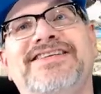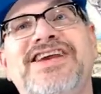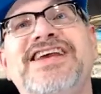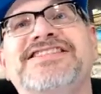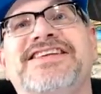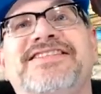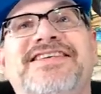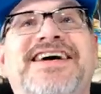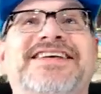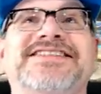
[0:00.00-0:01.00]
Jason,
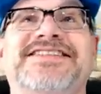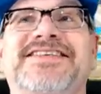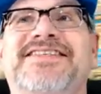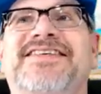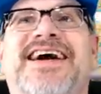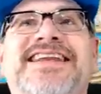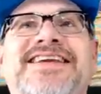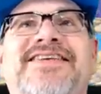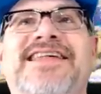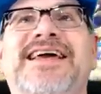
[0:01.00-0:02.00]
yes, I
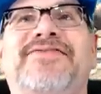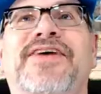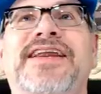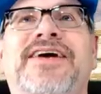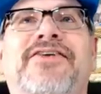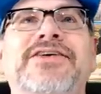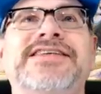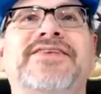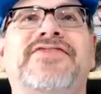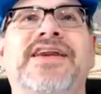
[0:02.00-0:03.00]
definitely like Freddy. I've always
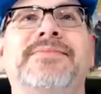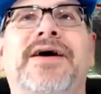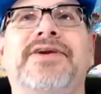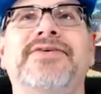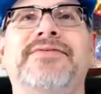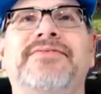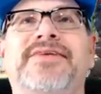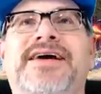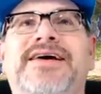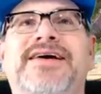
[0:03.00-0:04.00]
liked Freddy better.
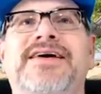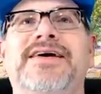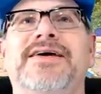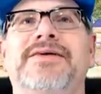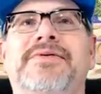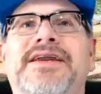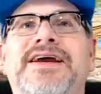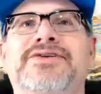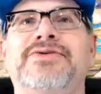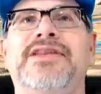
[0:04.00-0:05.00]
what
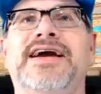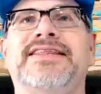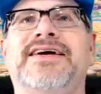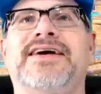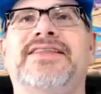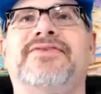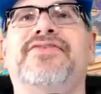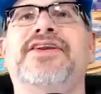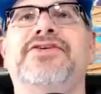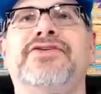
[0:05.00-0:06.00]
I do like the the
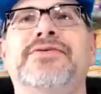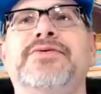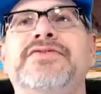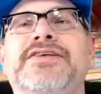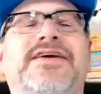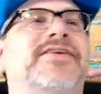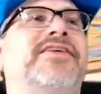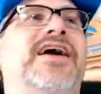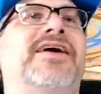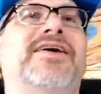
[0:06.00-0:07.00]
Freddy Krueger movie
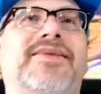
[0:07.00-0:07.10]
or